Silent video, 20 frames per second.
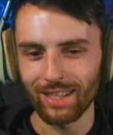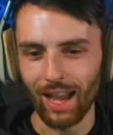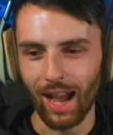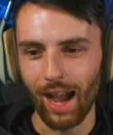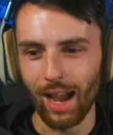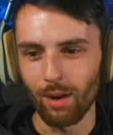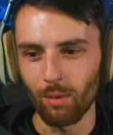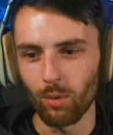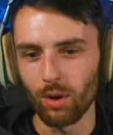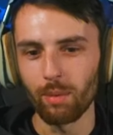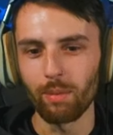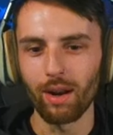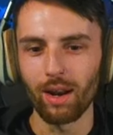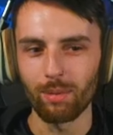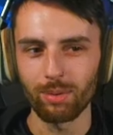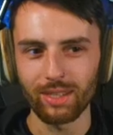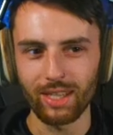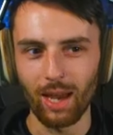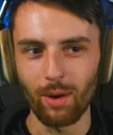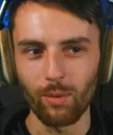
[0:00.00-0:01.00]
I would have been
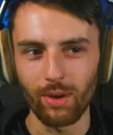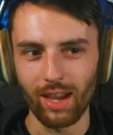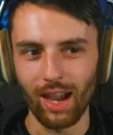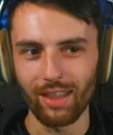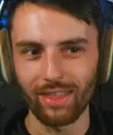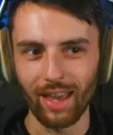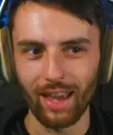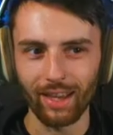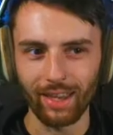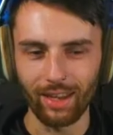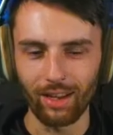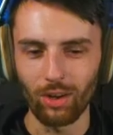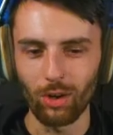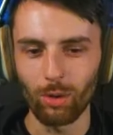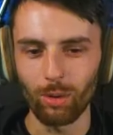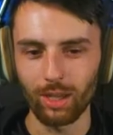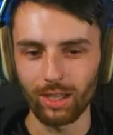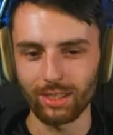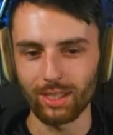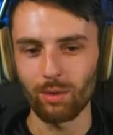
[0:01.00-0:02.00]
upset we got that kill
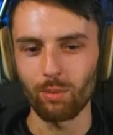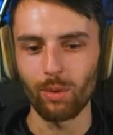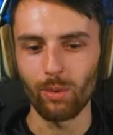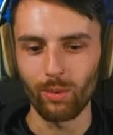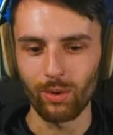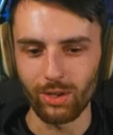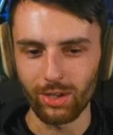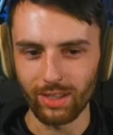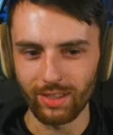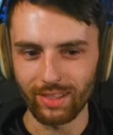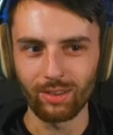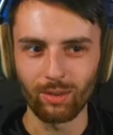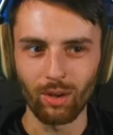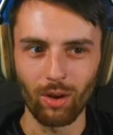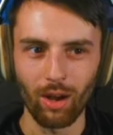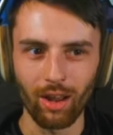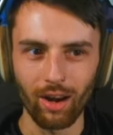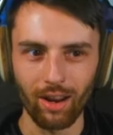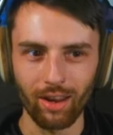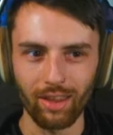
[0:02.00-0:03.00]
because then we would just go
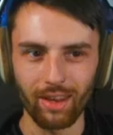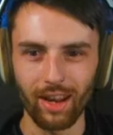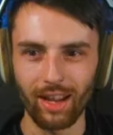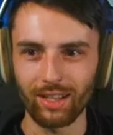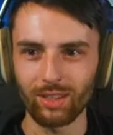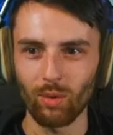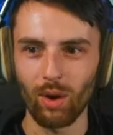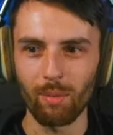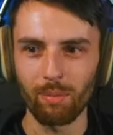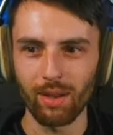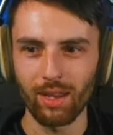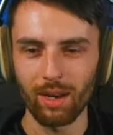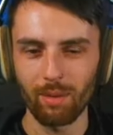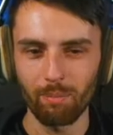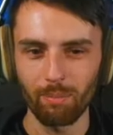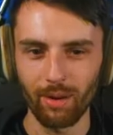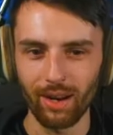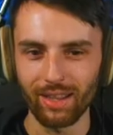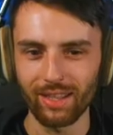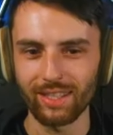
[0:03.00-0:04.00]
on to the next weapon.
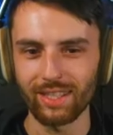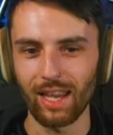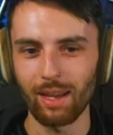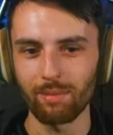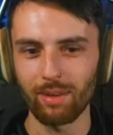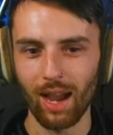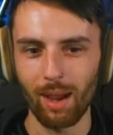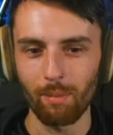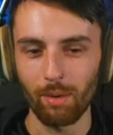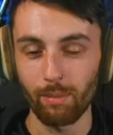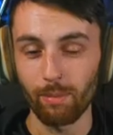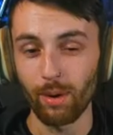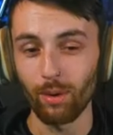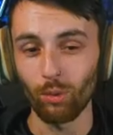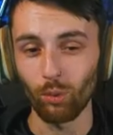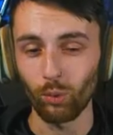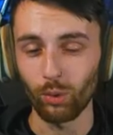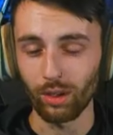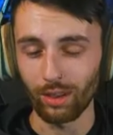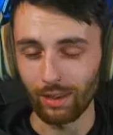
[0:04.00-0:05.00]
But at the same time, it would have
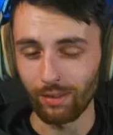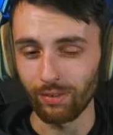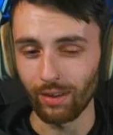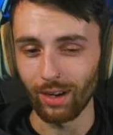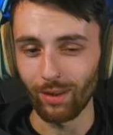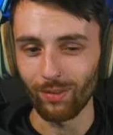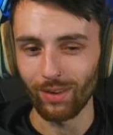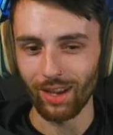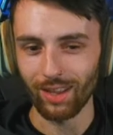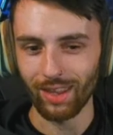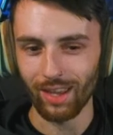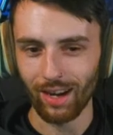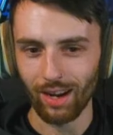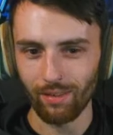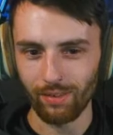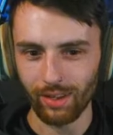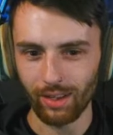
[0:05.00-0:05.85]
been really funny if we got that knife